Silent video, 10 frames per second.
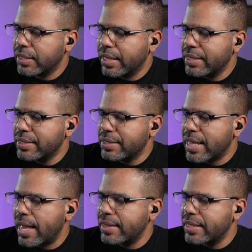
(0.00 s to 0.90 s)

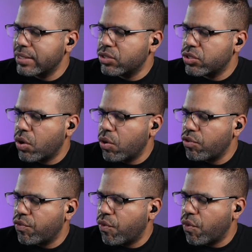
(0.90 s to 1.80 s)
inside this
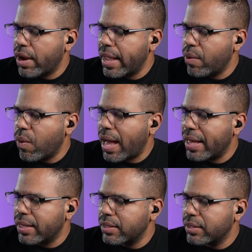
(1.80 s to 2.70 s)
zone for a
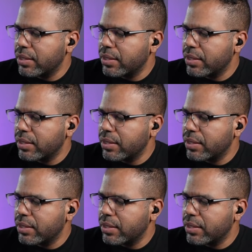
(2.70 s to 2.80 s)
while,